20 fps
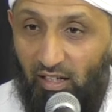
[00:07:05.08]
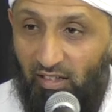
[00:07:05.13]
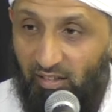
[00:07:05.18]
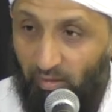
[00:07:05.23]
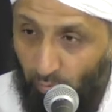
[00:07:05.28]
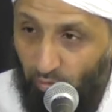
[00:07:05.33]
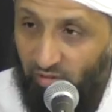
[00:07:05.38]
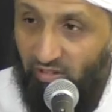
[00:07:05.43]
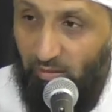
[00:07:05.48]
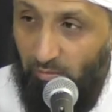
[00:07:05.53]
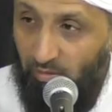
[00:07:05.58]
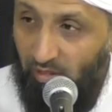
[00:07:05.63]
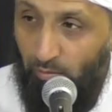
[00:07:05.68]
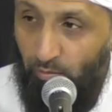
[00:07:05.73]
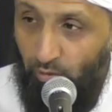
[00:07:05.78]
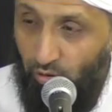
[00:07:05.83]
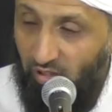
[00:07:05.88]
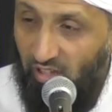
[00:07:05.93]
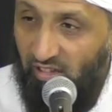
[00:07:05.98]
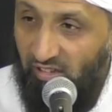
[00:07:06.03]
as a Muslim
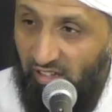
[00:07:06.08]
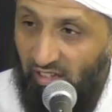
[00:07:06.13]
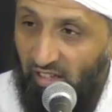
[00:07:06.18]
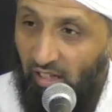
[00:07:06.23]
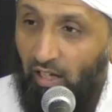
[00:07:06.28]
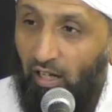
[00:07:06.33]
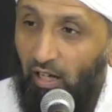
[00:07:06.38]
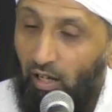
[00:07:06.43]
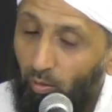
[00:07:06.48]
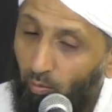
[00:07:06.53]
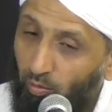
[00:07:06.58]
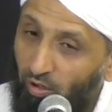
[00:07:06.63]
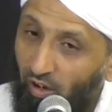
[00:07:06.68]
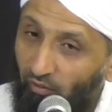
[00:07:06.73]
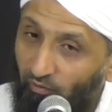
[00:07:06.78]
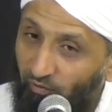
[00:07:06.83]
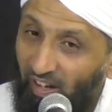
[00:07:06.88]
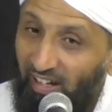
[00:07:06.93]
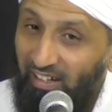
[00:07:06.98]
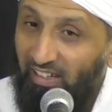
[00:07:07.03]
community. We are
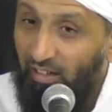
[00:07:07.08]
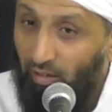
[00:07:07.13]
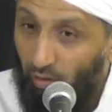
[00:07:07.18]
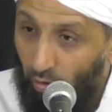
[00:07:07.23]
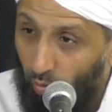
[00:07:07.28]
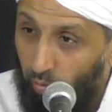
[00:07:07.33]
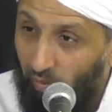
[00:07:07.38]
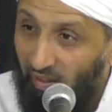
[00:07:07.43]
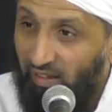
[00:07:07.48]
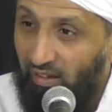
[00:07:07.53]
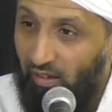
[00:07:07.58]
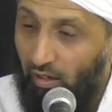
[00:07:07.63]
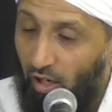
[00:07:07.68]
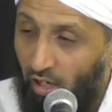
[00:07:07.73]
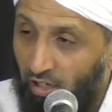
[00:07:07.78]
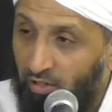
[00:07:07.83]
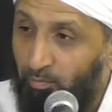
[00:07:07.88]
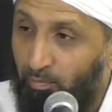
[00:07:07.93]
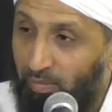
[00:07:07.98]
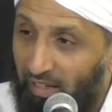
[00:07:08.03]
very quick
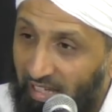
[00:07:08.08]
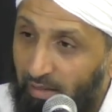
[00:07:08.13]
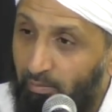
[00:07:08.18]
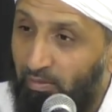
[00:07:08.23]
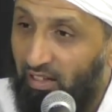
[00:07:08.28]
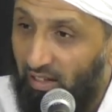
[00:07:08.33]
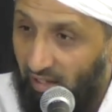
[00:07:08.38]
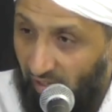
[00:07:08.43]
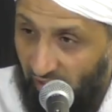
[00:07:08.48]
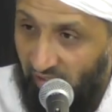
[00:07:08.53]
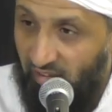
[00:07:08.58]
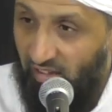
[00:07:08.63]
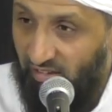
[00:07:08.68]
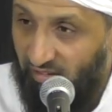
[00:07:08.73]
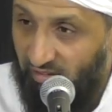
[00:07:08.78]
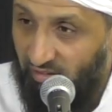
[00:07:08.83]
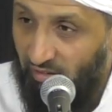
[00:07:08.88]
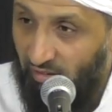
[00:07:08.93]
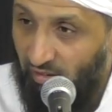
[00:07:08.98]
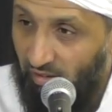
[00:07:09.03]
on blaming
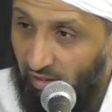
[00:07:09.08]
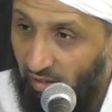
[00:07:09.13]
others.